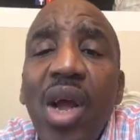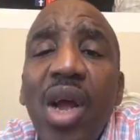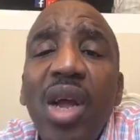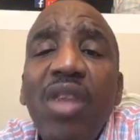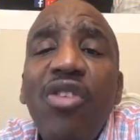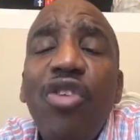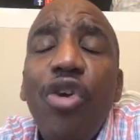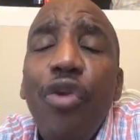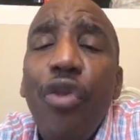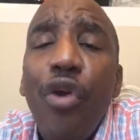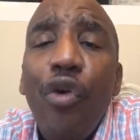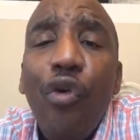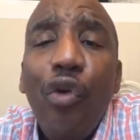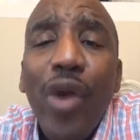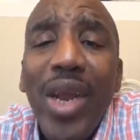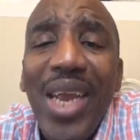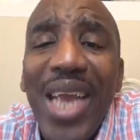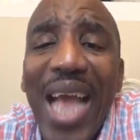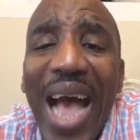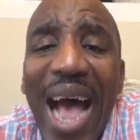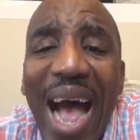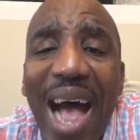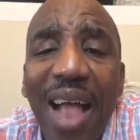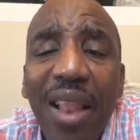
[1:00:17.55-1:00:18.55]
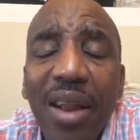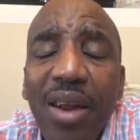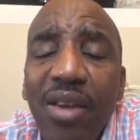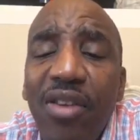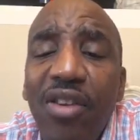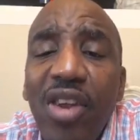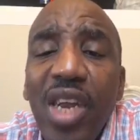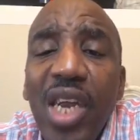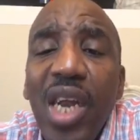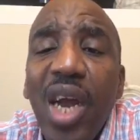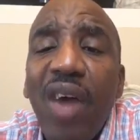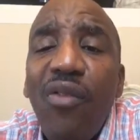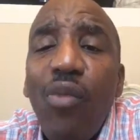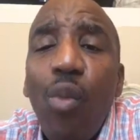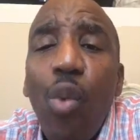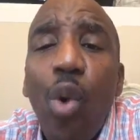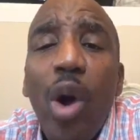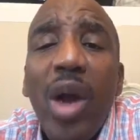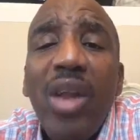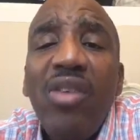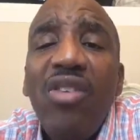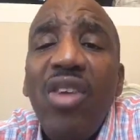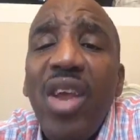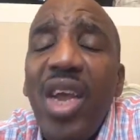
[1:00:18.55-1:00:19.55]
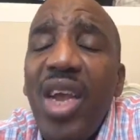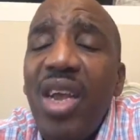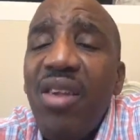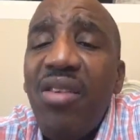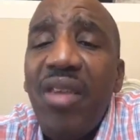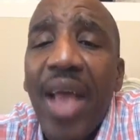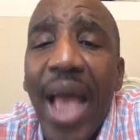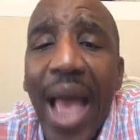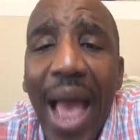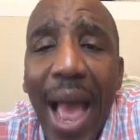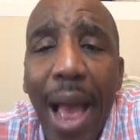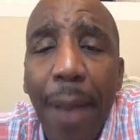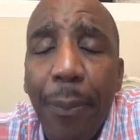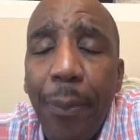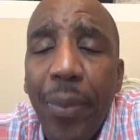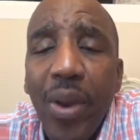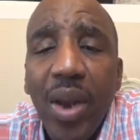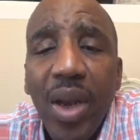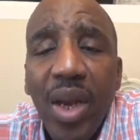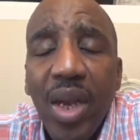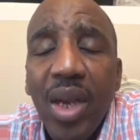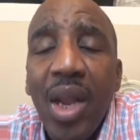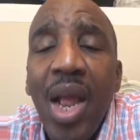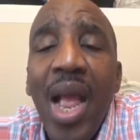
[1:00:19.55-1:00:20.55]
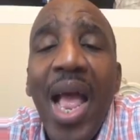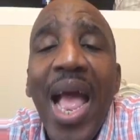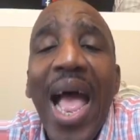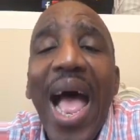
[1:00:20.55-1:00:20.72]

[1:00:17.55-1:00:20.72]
to the reality of what is happening,